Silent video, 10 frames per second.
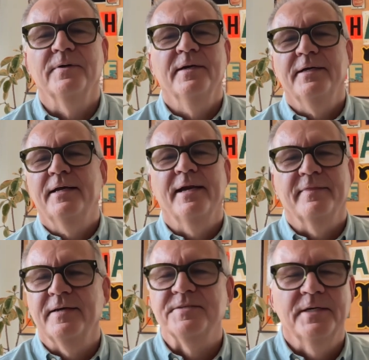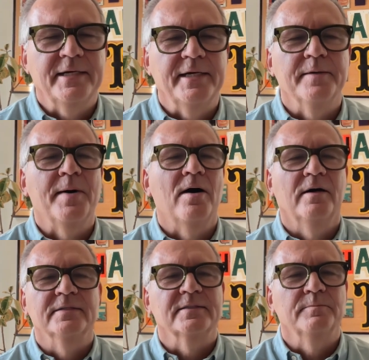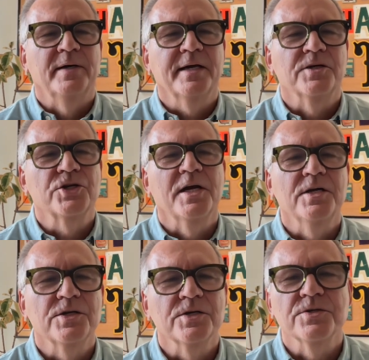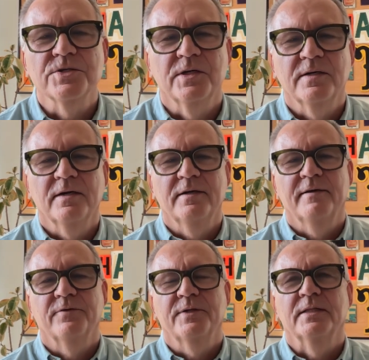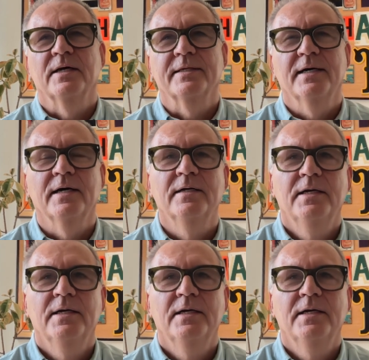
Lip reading: getting things into EMRs and making changes and everything like that.